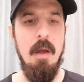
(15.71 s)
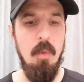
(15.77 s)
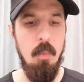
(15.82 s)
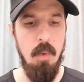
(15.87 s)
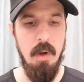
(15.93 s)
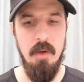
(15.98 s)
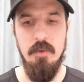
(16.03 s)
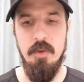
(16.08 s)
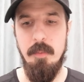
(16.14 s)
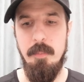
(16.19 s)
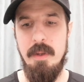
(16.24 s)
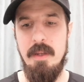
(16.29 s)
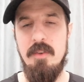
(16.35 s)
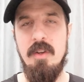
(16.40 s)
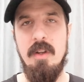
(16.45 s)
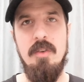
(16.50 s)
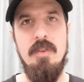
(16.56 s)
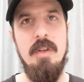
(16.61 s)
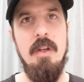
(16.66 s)
Well, to be
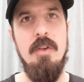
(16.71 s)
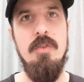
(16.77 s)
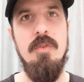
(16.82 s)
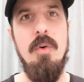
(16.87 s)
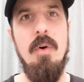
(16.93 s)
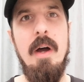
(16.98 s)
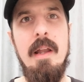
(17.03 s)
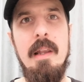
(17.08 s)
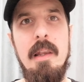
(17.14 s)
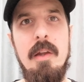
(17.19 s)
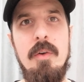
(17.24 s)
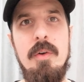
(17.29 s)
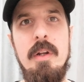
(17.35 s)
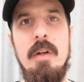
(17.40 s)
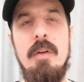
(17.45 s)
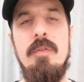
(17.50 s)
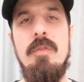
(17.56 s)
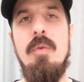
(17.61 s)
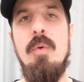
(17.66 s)
successful at
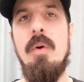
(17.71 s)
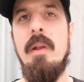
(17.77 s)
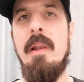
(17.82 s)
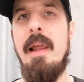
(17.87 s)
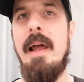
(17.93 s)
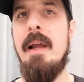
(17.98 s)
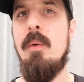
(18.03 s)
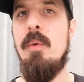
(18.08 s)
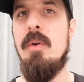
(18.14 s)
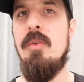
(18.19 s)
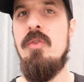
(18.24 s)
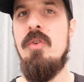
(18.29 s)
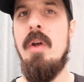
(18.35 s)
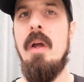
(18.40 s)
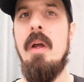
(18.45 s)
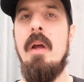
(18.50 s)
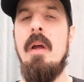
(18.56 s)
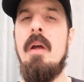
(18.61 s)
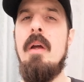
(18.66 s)
learning a foreign language,
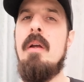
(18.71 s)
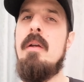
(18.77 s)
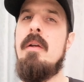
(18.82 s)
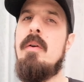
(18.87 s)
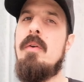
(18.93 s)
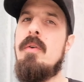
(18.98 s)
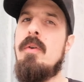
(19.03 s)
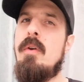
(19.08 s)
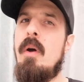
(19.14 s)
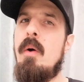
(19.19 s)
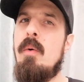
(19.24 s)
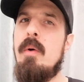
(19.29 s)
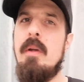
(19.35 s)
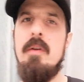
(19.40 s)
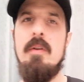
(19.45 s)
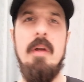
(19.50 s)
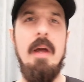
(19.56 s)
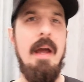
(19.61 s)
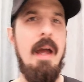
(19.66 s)
you're
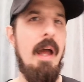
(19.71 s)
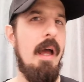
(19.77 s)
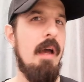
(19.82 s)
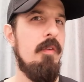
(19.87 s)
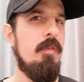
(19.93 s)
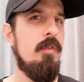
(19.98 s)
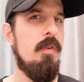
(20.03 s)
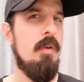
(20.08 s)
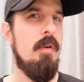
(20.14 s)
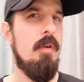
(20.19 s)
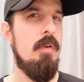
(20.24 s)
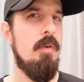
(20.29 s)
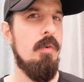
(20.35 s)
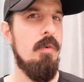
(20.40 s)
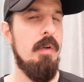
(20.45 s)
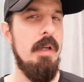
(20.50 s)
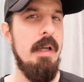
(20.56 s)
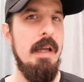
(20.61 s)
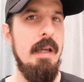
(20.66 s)
going to have to
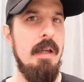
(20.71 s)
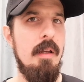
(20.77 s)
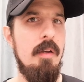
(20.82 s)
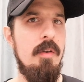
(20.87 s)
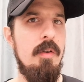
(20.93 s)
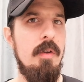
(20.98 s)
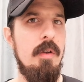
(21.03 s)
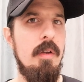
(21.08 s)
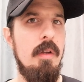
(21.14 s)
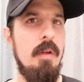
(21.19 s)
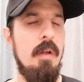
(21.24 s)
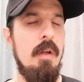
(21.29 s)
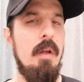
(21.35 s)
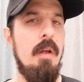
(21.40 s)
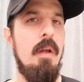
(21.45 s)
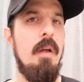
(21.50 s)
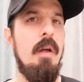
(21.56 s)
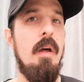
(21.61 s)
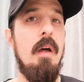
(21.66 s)
create
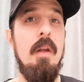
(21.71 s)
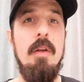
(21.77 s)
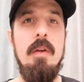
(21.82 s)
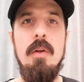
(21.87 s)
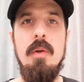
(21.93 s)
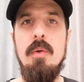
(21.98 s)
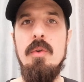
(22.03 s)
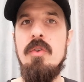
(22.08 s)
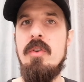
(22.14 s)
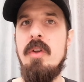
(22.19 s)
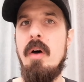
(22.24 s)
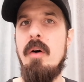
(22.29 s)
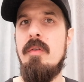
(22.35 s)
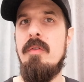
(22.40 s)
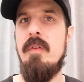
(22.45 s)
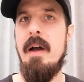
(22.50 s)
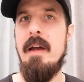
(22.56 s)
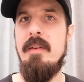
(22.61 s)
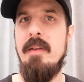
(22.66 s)
a new
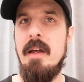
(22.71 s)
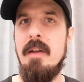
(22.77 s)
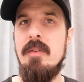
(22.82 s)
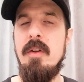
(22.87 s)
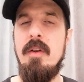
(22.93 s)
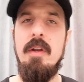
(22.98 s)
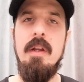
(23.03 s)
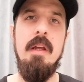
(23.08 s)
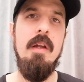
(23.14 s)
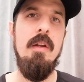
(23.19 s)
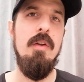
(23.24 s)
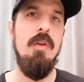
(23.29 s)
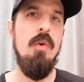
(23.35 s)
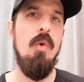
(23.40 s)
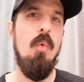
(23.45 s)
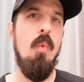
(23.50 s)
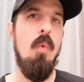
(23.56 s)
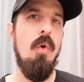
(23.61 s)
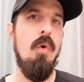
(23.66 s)
self-identity, a
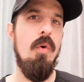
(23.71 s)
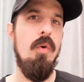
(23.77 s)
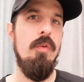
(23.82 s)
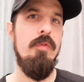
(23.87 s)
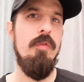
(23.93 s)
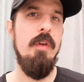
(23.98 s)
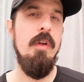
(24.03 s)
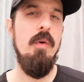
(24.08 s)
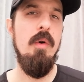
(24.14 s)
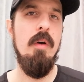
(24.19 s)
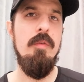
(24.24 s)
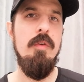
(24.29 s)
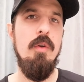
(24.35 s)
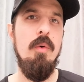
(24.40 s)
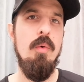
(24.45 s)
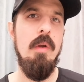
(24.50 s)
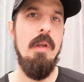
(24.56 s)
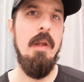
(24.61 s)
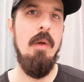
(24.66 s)
new worldview if
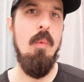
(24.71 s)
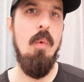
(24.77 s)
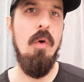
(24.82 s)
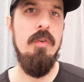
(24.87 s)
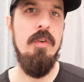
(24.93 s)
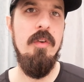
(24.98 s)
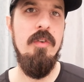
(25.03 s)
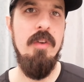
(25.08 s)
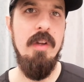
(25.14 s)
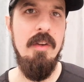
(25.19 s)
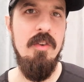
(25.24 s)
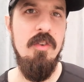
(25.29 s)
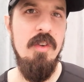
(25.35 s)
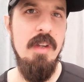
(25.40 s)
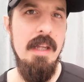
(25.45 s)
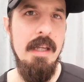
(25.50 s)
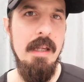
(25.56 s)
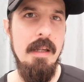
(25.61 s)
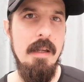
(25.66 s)
you really want to
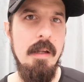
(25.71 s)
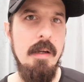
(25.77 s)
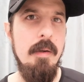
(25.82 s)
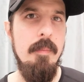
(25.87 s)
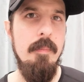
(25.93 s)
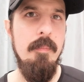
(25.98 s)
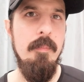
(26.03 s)
succeed.